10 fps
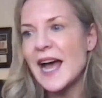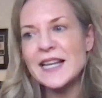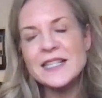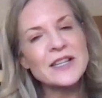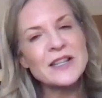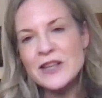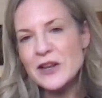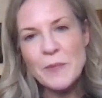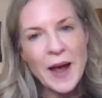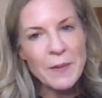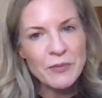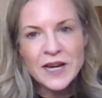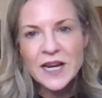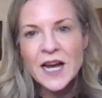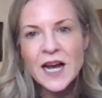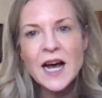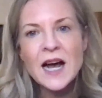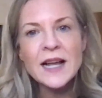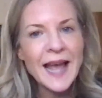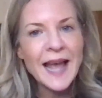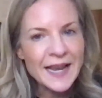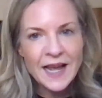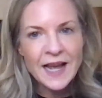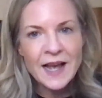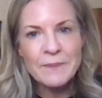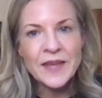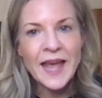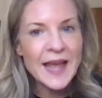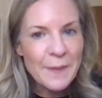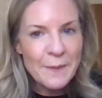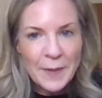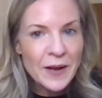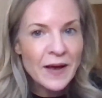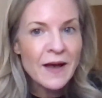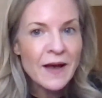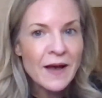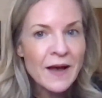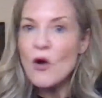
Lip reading: and paprika, cayenne pepper,